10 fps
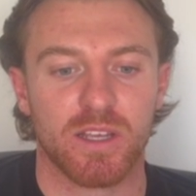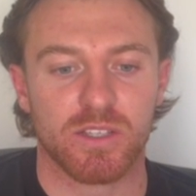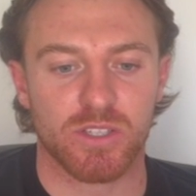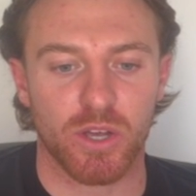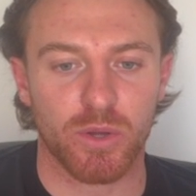
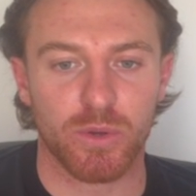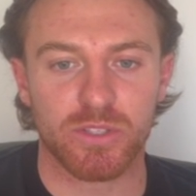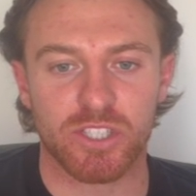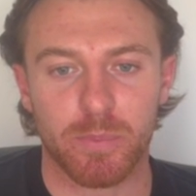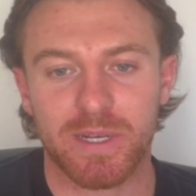So
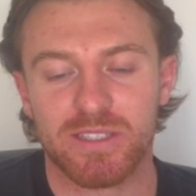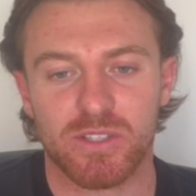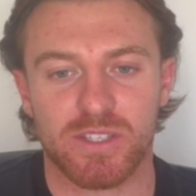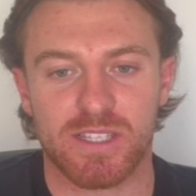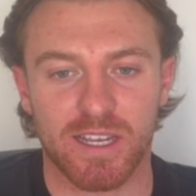jumping into
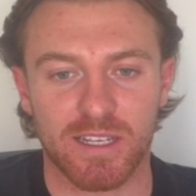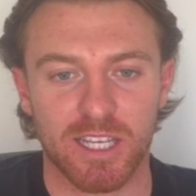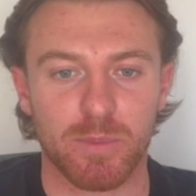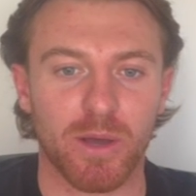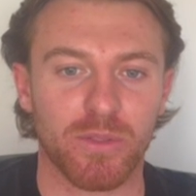the second
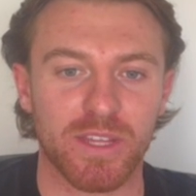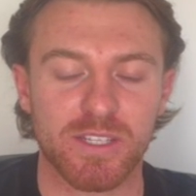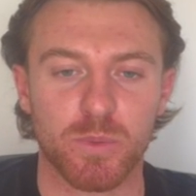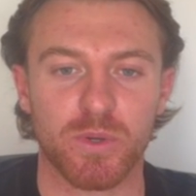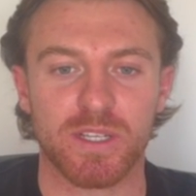email,
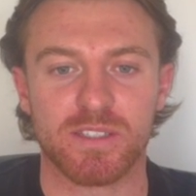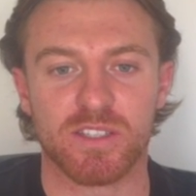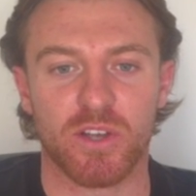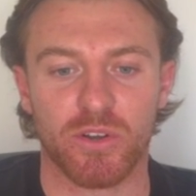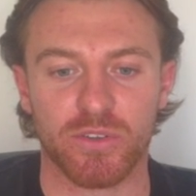this one is to
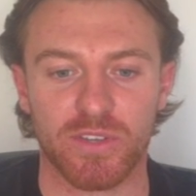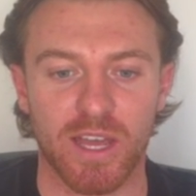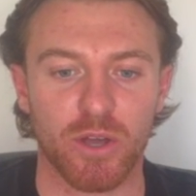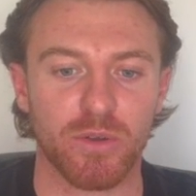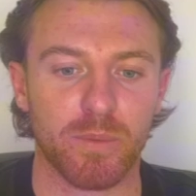kind of get
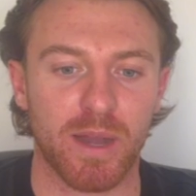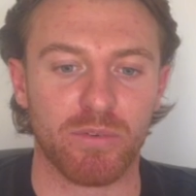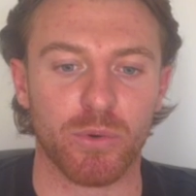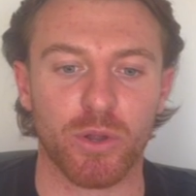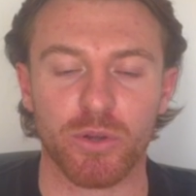
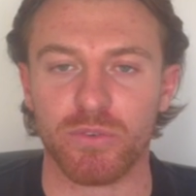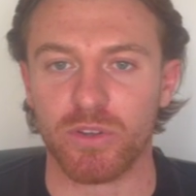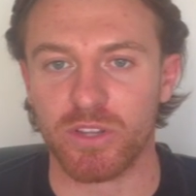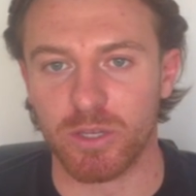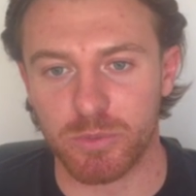everyone over
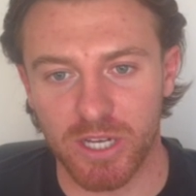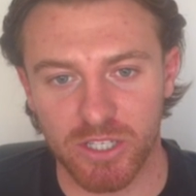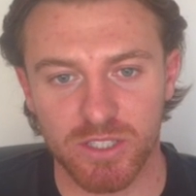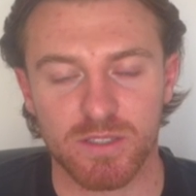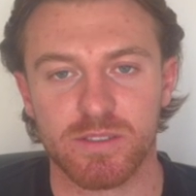the
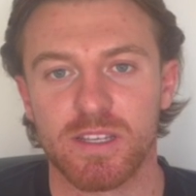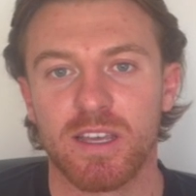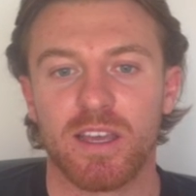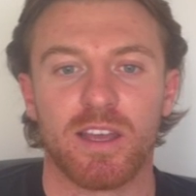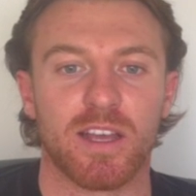objections,
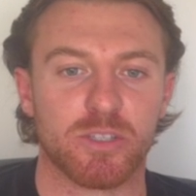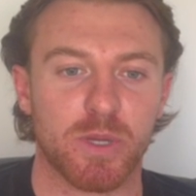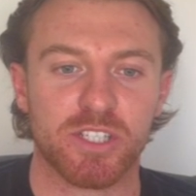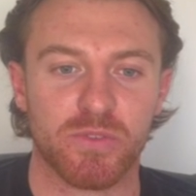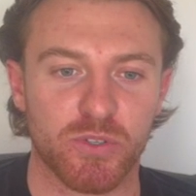
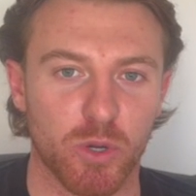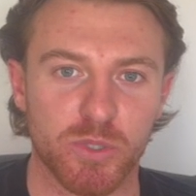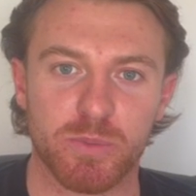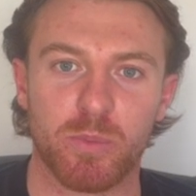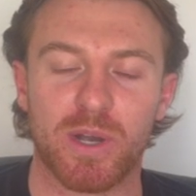especially for
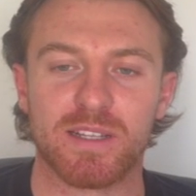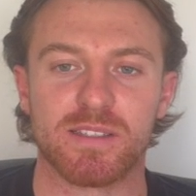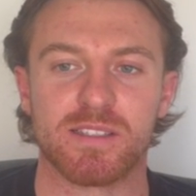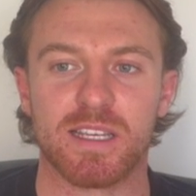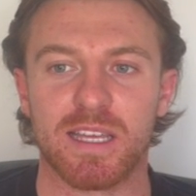dropshipping
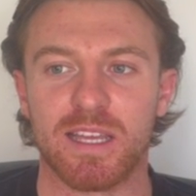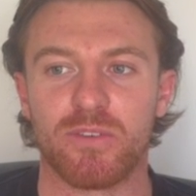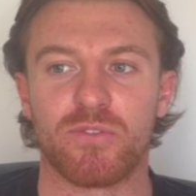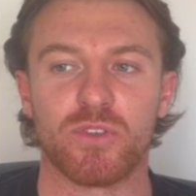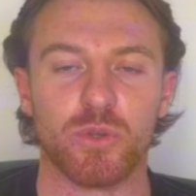brands.
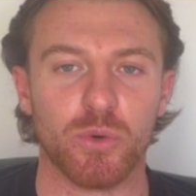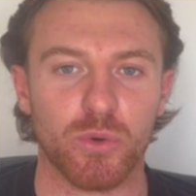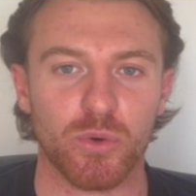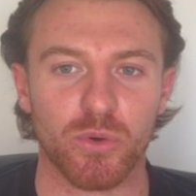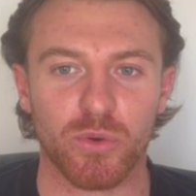If
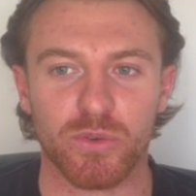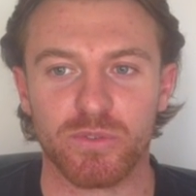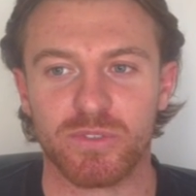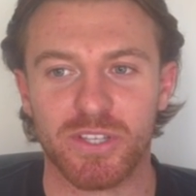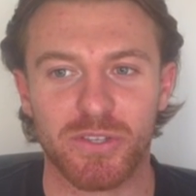
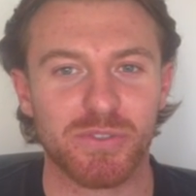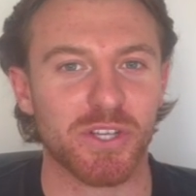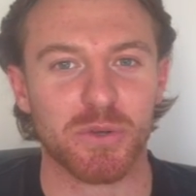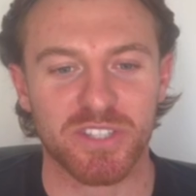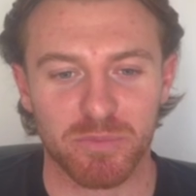you've
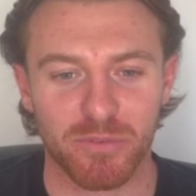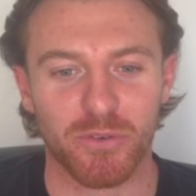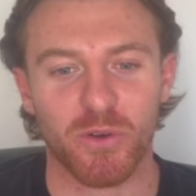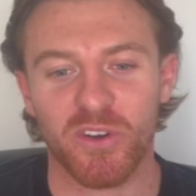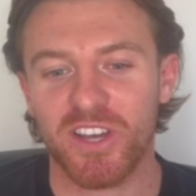sold stuff
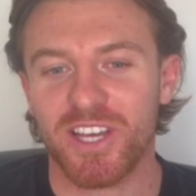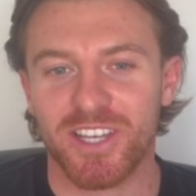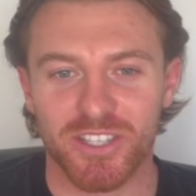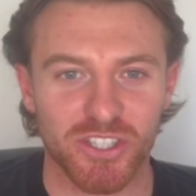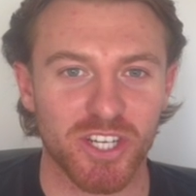before,
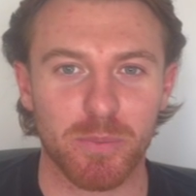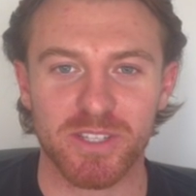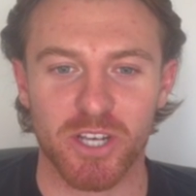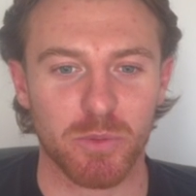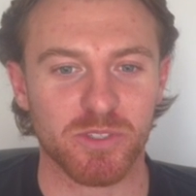your shipping
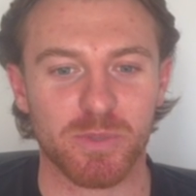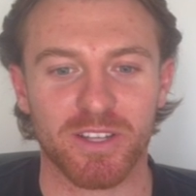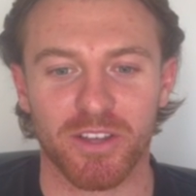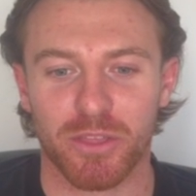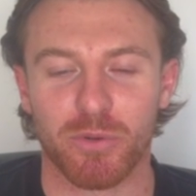times have been
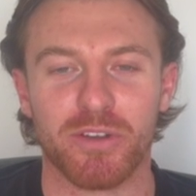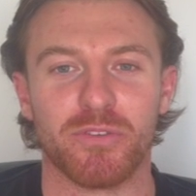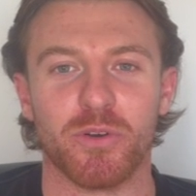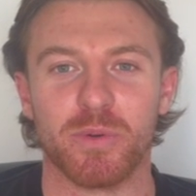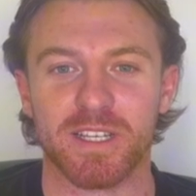like
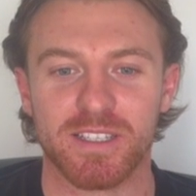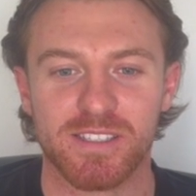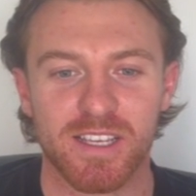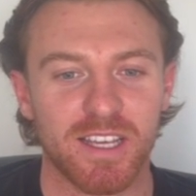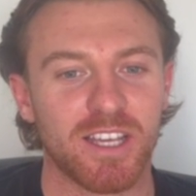3-4
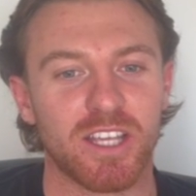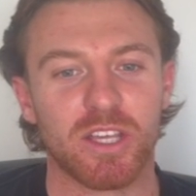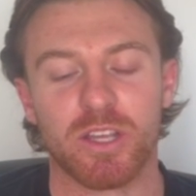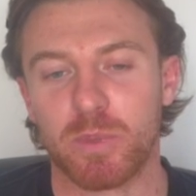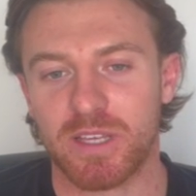weeks. You
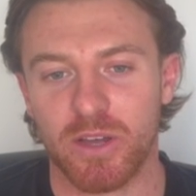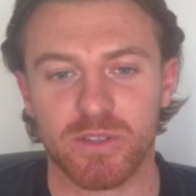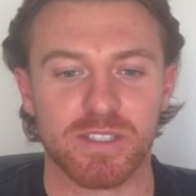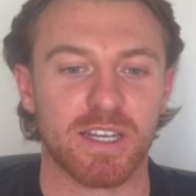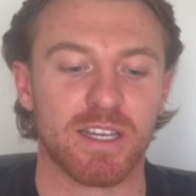can be going
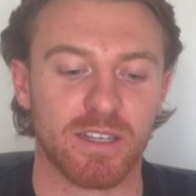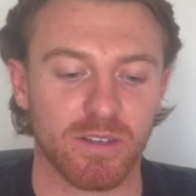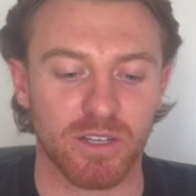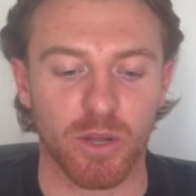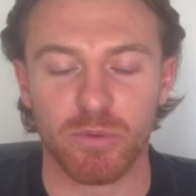saying,
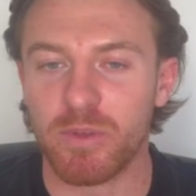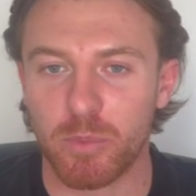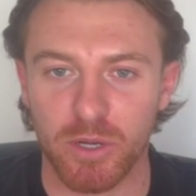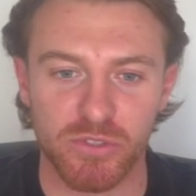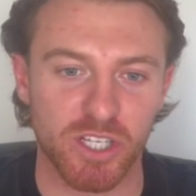we've
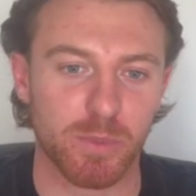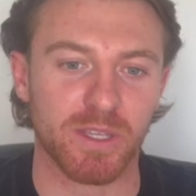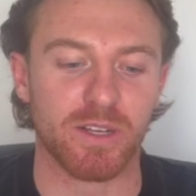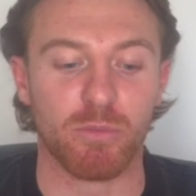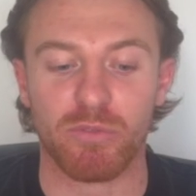improved
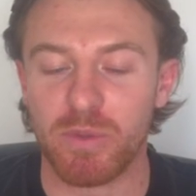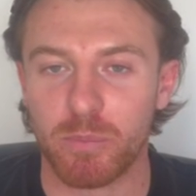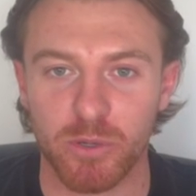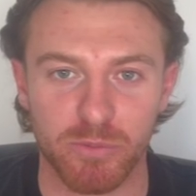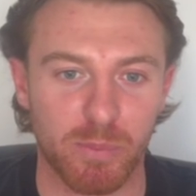shipping, we've
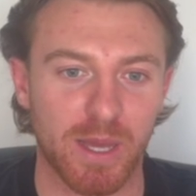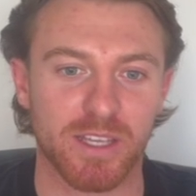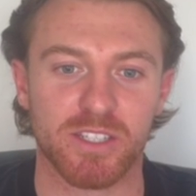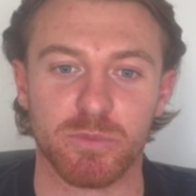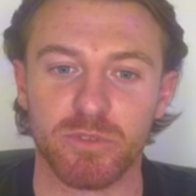improved
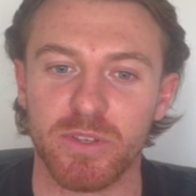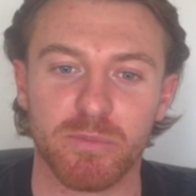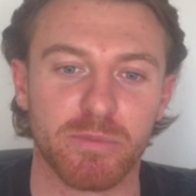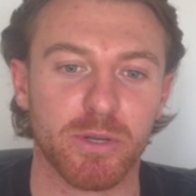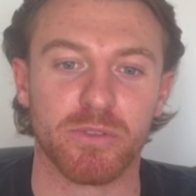packaging, we've
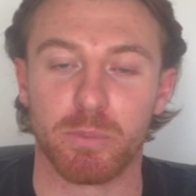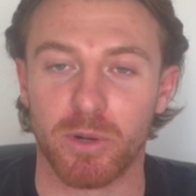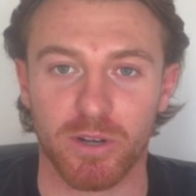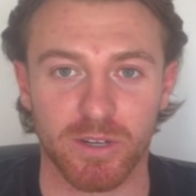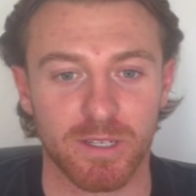improved the
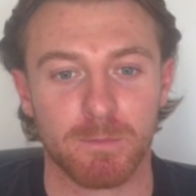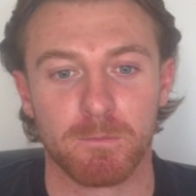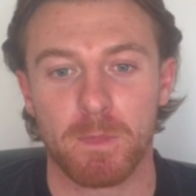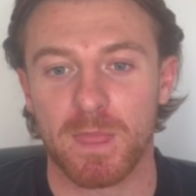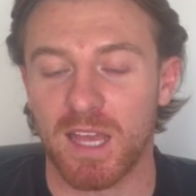product,
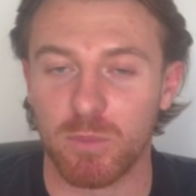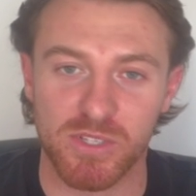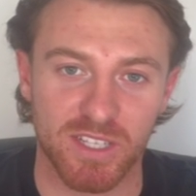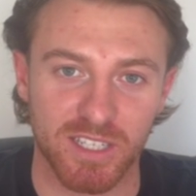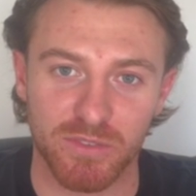and we're
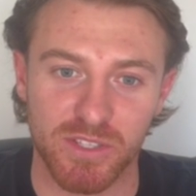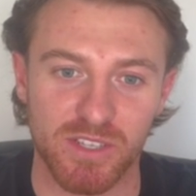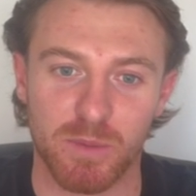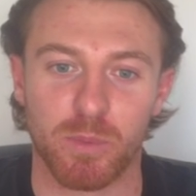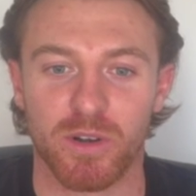selling it for the
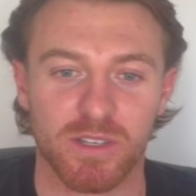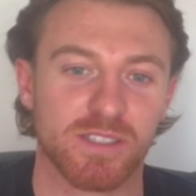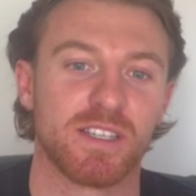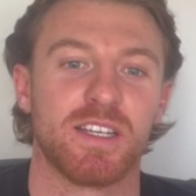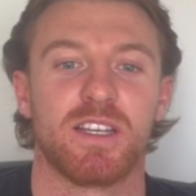same price.